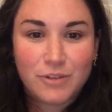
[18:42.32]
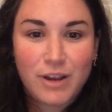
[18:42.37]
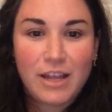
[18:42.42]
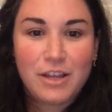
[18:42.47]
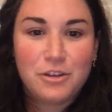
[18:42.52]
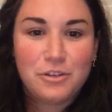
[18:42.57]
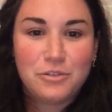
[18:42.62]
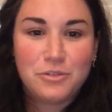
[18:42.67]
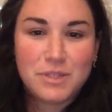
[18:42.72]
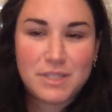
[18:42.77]

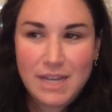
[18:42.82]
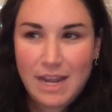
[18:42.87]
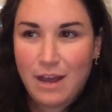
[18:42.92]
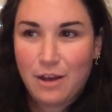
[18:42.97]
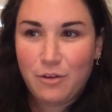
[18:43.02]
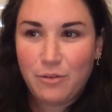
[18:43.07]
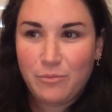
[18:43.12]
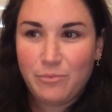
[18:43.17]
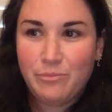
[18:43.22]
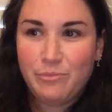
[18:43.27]
right, who's
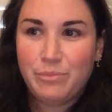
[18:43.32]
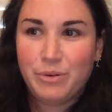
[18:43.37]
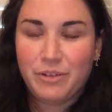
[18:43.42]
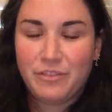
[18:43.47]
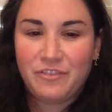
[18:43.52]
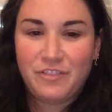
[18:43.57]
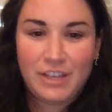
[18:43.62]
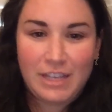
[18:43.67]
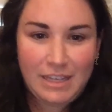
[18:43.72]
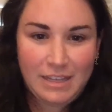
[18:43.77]
now
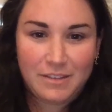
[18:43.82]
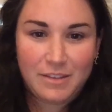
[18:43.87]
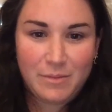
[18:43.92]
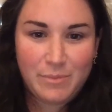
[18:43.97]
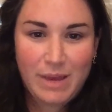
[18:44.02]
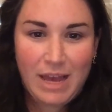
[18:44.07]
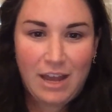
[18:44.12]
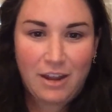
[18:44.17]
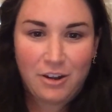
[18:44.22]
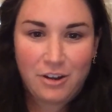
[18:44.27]
buffing in the
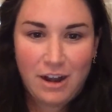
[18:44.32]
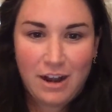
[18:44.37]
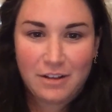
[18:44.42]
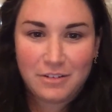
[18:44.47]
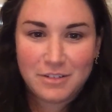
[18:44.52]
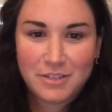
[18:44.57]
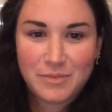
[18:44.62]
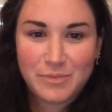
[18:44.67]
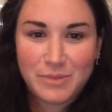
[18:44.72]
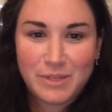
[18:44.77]

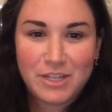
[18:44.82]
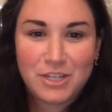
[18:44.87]
background,